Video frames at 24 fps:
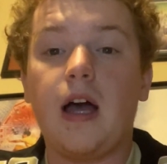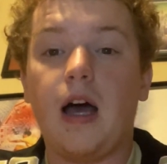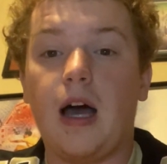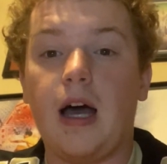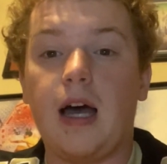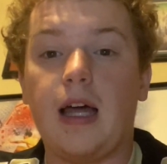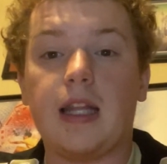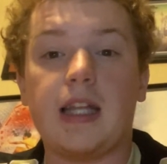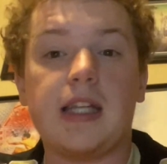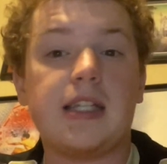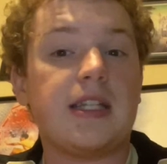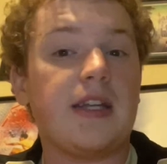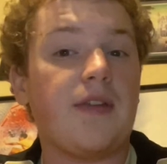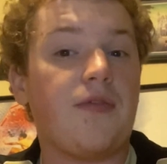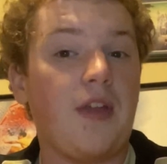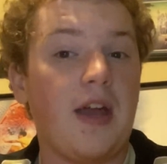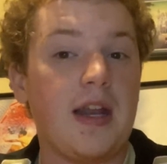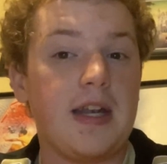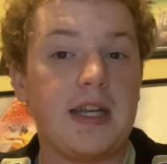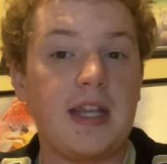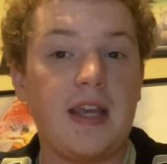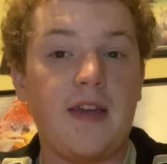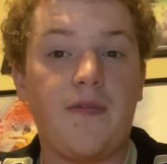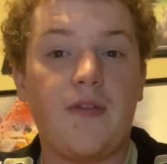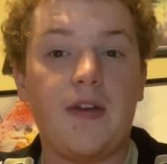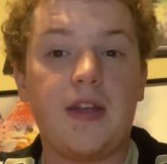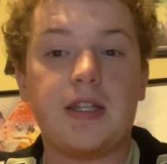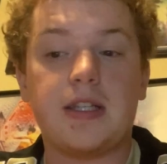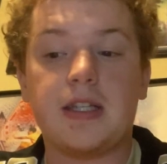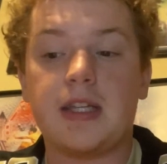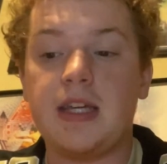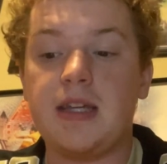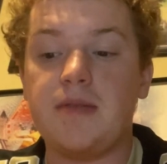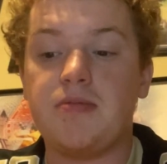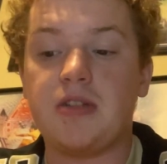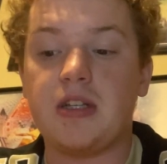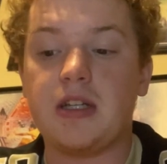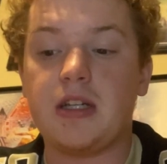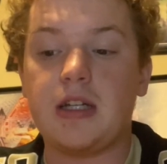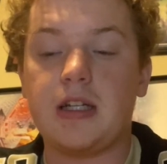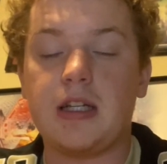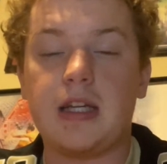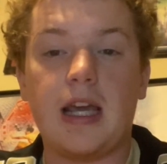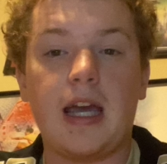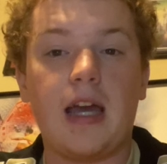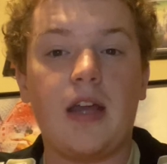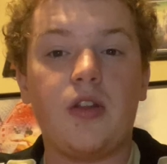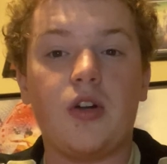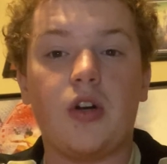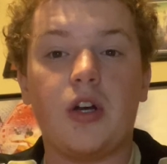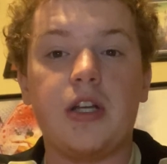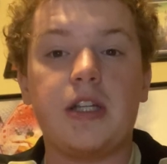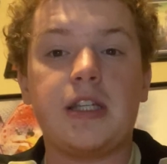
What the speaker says: Let's see if that defense keeps it together.